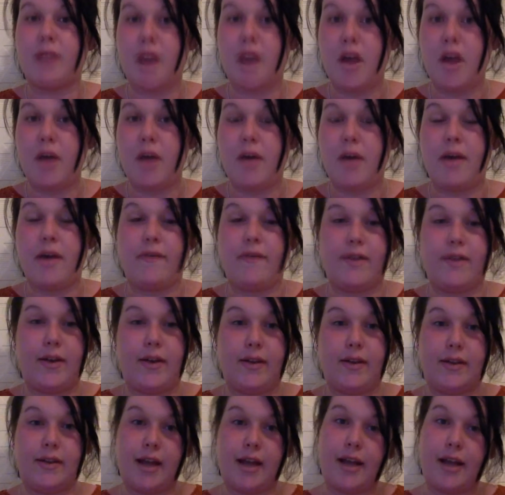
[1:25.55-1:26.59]
if
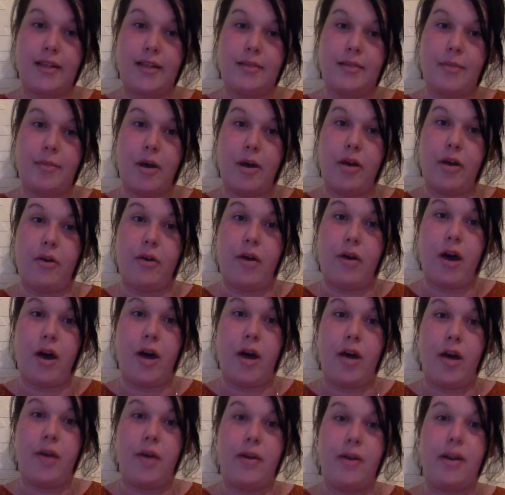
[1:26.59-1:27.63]
you'd like to buy your
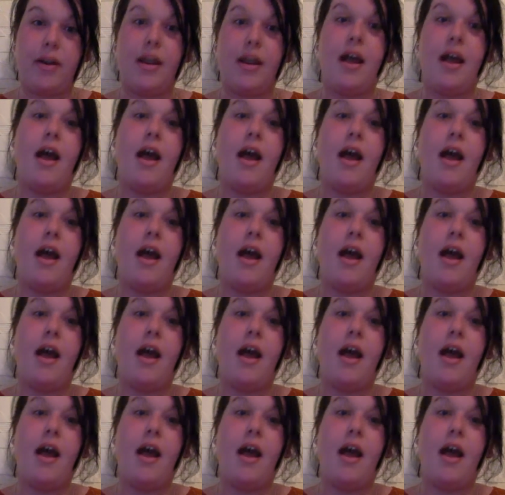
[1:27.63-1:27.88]
own